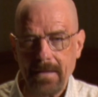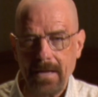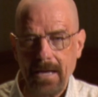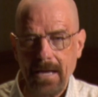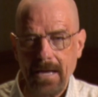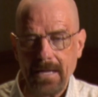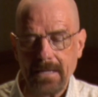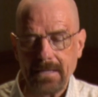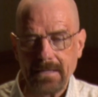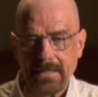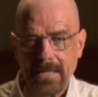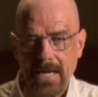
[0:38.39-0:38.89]

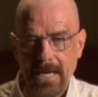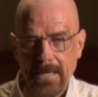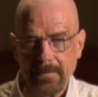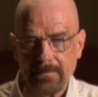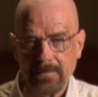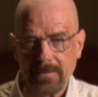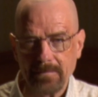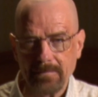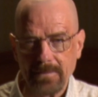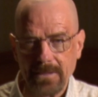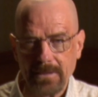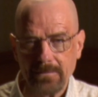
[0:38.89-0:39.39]
Hank came
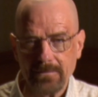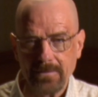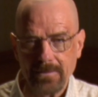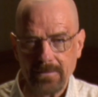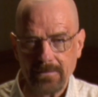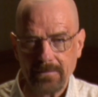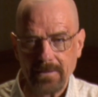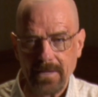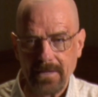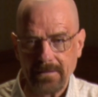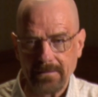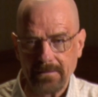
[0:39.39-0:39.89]
to me with a
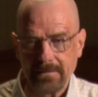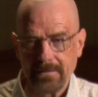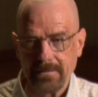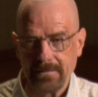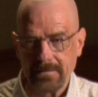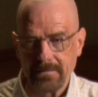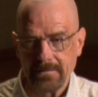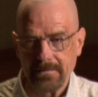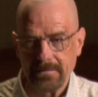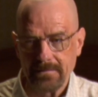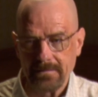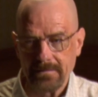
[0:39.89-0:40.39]
rather
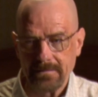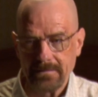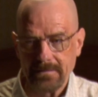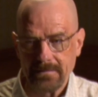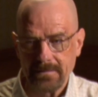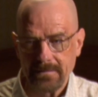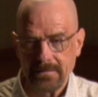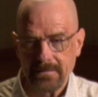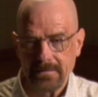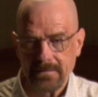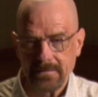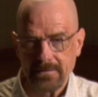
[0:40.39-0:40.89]

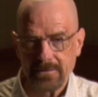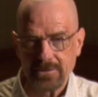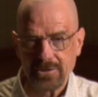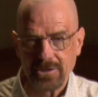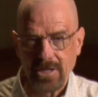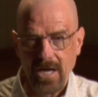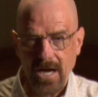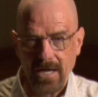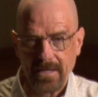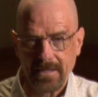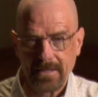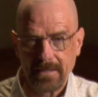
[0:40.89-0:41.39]

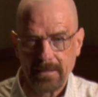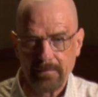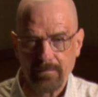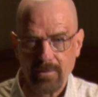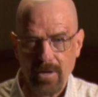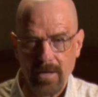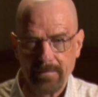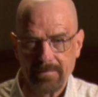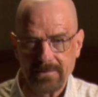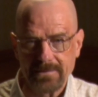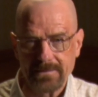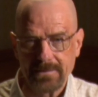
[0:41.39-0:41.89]
shocking
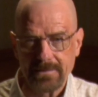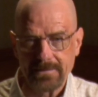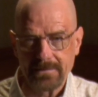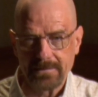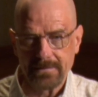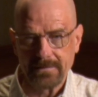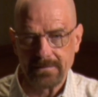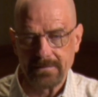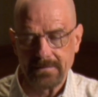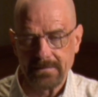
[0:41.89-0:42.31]
proposition.